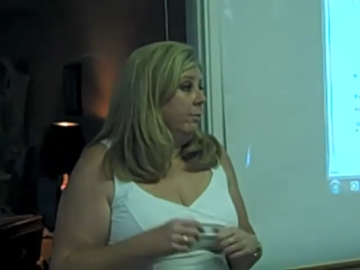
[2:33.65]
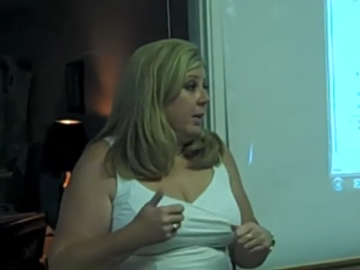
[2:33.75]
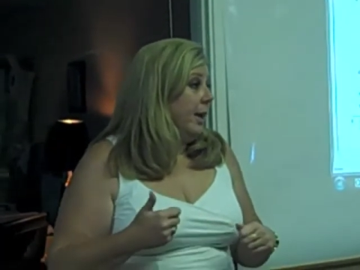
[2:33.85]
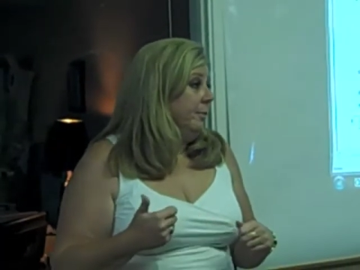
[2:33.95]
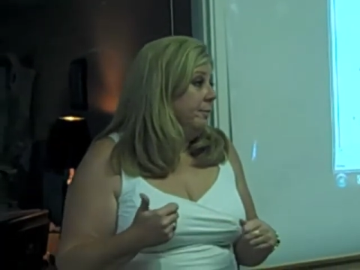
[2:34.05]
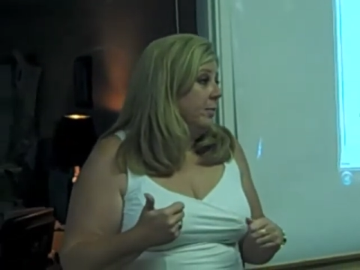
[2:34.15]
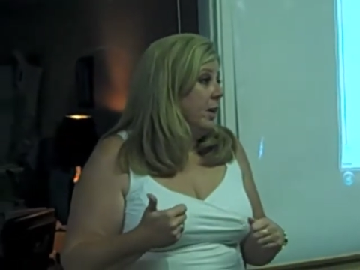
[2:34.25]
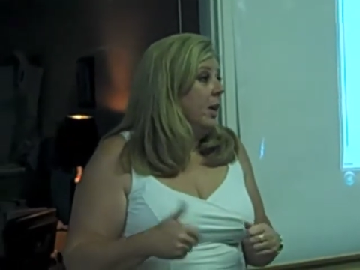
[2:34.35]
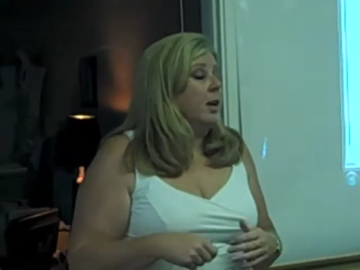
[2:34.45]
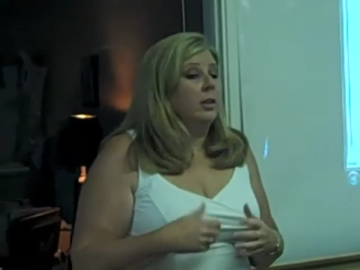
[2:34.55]
Okay?
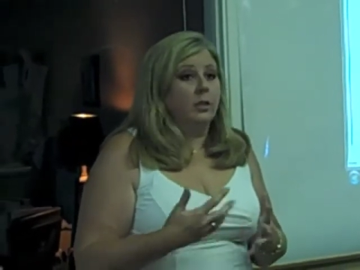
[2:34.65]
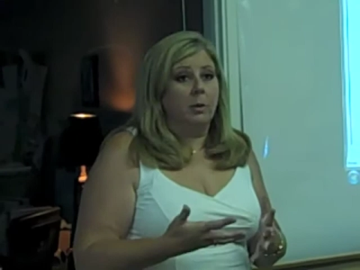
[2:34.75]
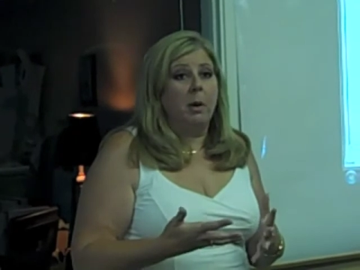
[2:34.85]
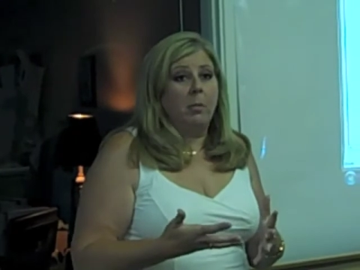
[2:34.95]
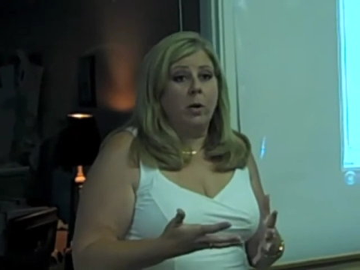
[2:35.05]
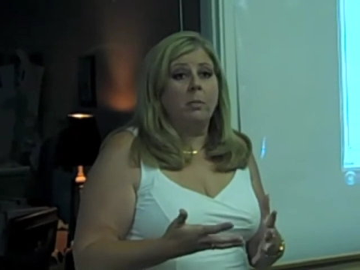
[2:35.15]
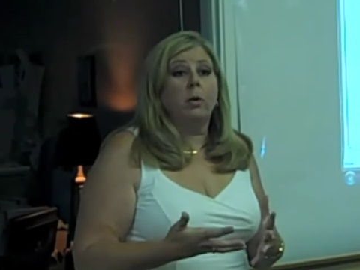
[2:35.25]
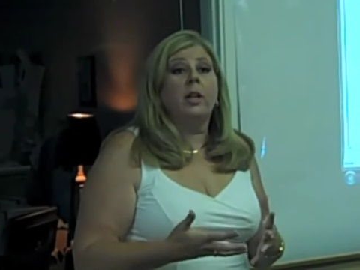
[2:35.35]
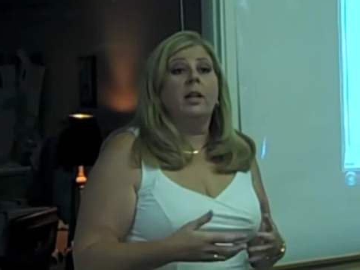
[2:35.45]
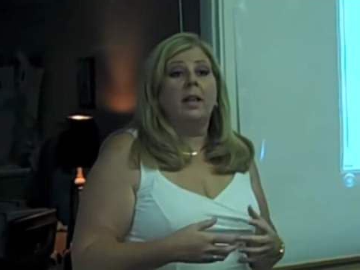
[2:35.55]
So my point in
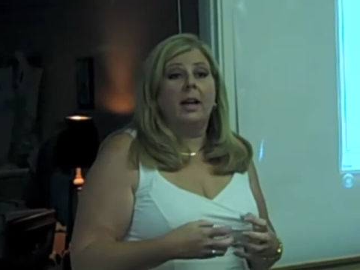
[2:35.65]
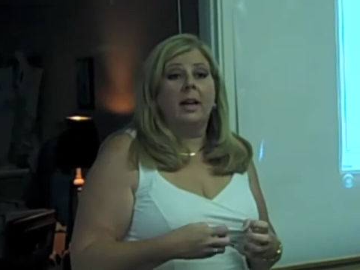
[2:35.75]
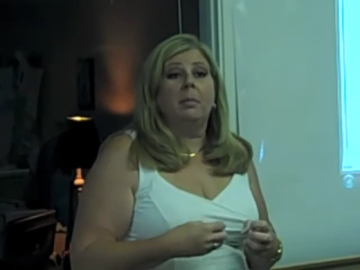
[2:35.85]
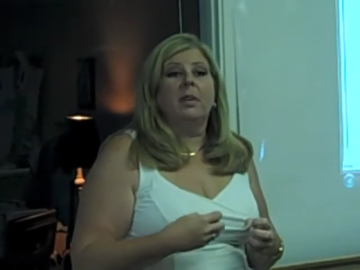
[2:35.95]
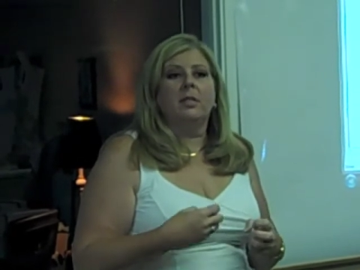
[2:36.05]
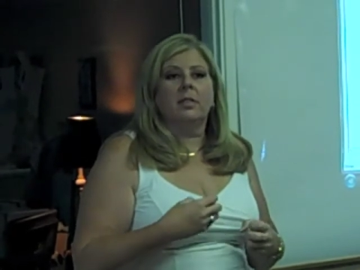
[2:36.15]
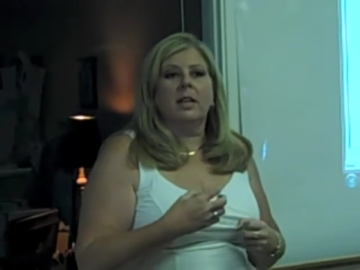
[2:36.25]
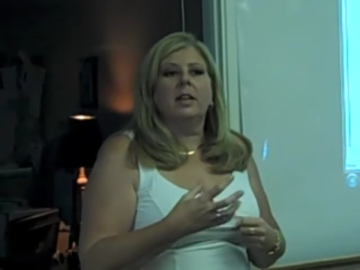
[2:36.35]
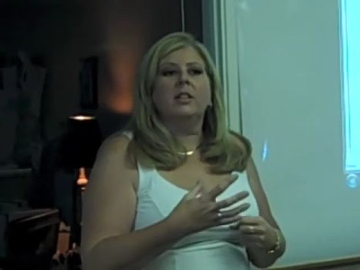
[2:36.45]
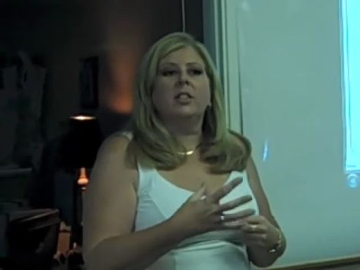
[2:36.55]
bringing that up is
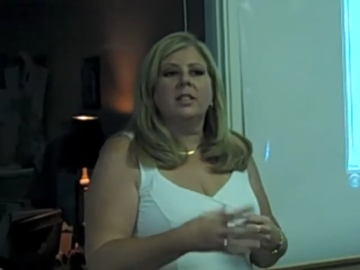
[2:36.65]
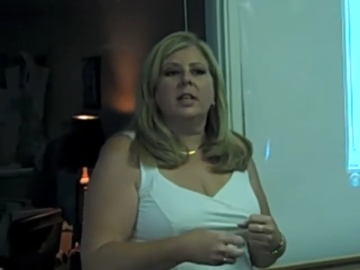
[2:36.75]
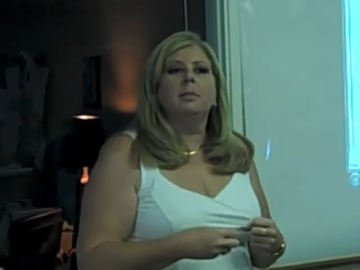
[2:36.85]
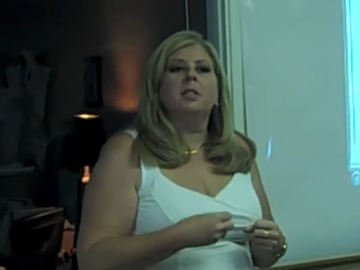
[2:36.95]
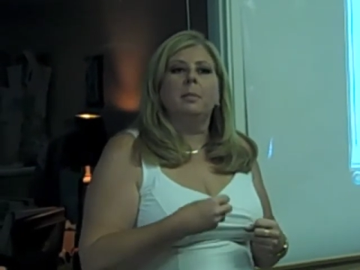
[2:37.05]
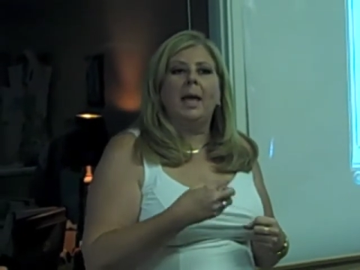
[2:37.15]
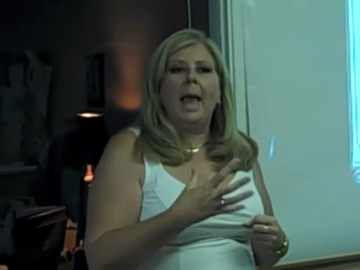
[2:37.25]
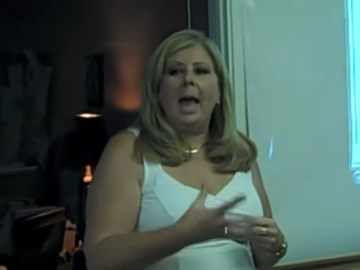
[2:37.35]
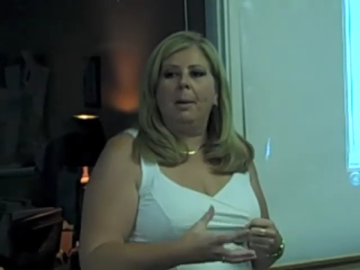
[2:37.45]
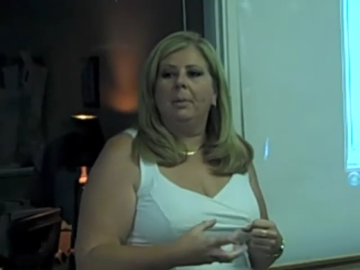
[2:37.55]
that it just seems to be
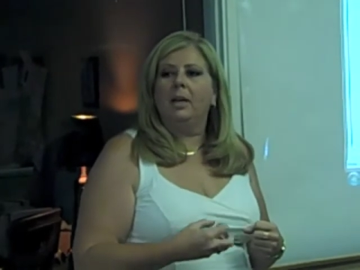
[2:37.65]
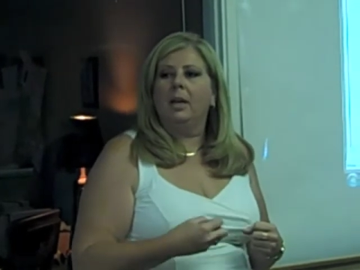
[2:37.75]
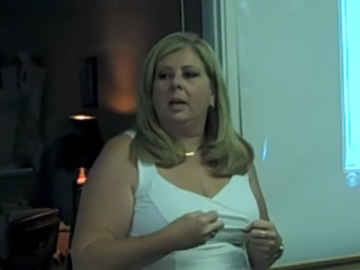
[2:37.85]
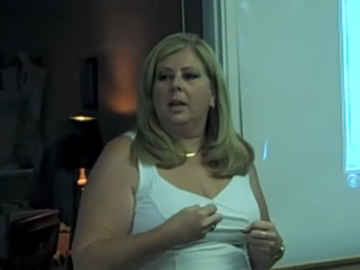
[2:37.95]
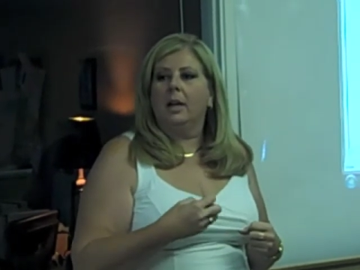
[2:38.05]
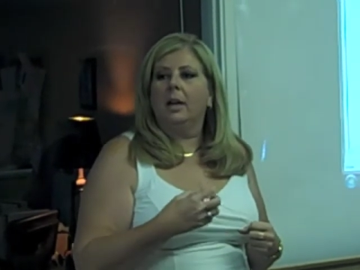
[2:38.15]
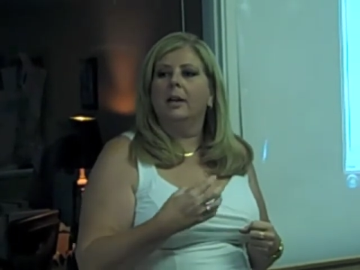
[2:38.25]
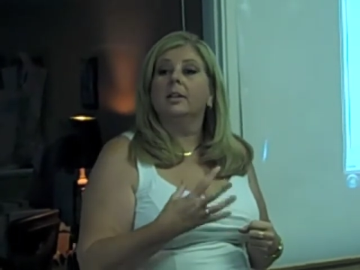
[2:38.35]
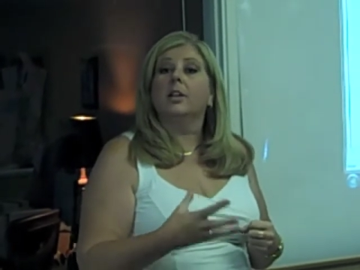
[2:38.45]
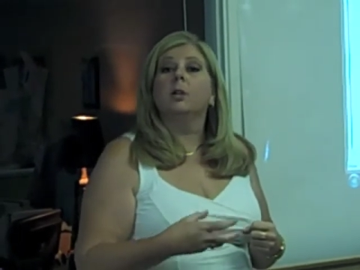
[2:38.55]
happening
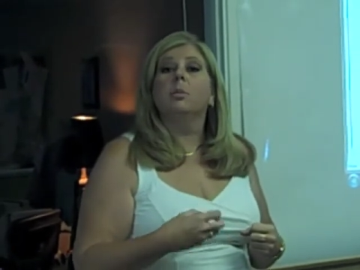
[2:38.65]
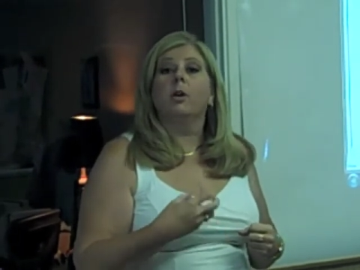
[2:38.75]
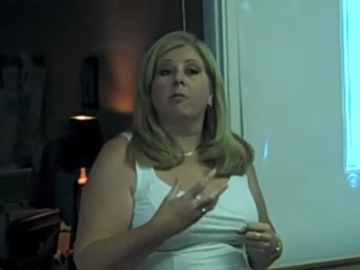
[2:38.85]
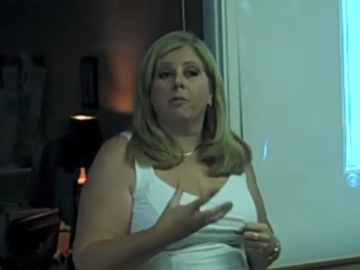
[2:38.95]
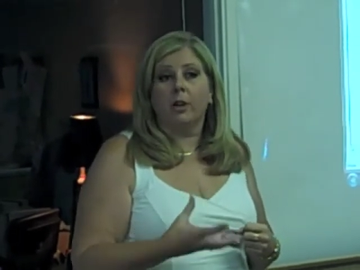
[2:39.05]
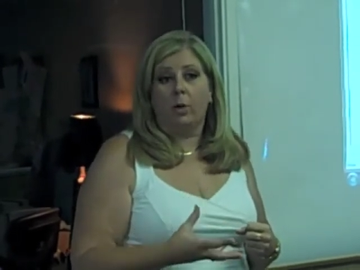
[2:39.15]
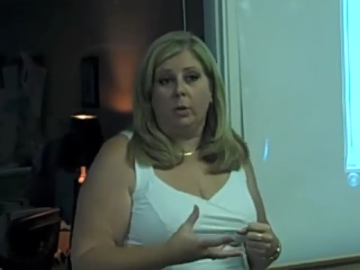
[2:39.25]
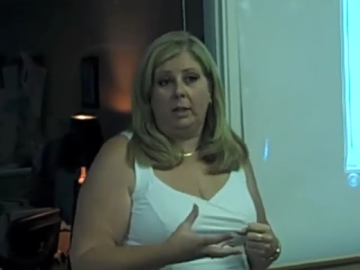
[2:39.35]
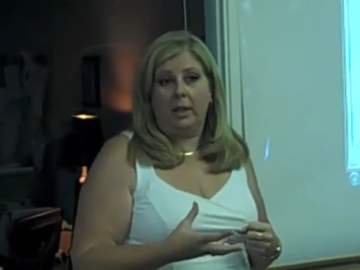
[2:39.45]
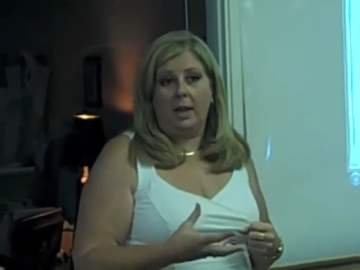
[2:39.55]
a little more
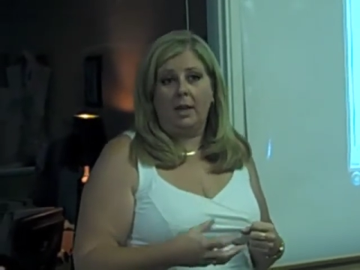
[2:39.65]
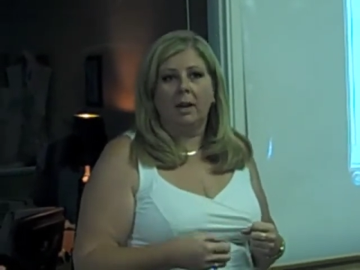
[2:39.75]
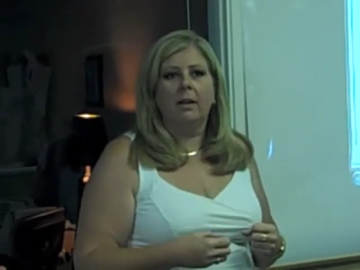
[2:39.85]
frequently